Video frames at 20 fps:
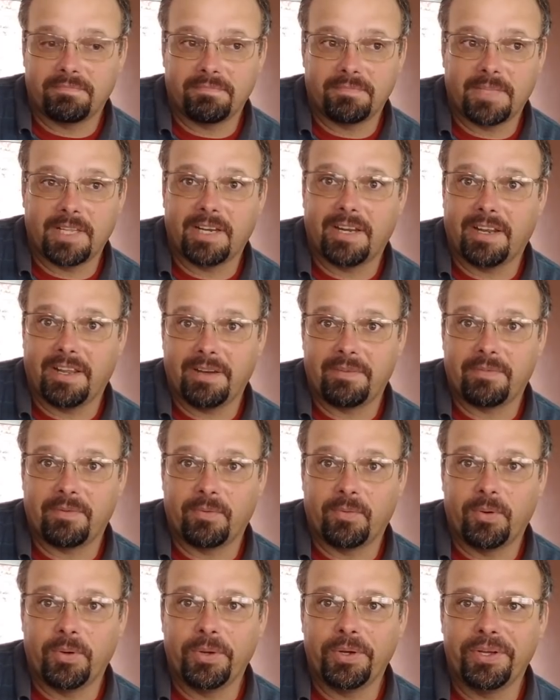that I ever
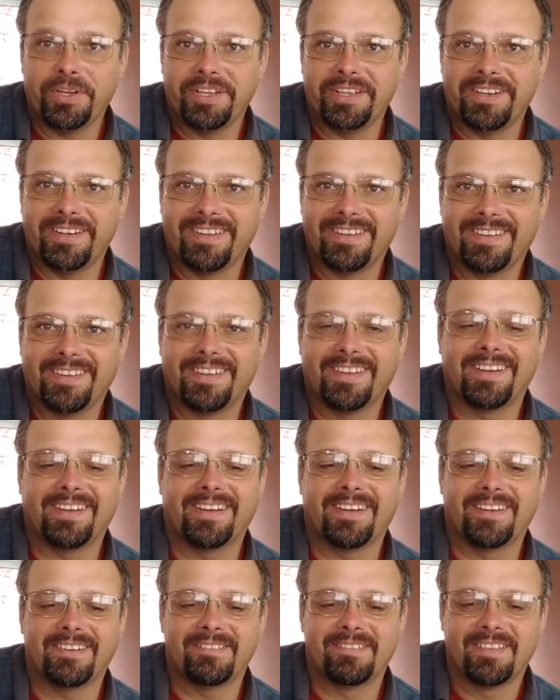would.
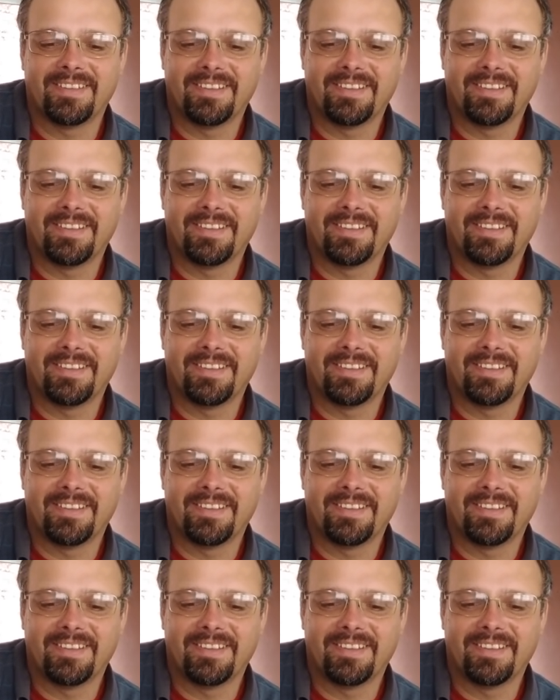I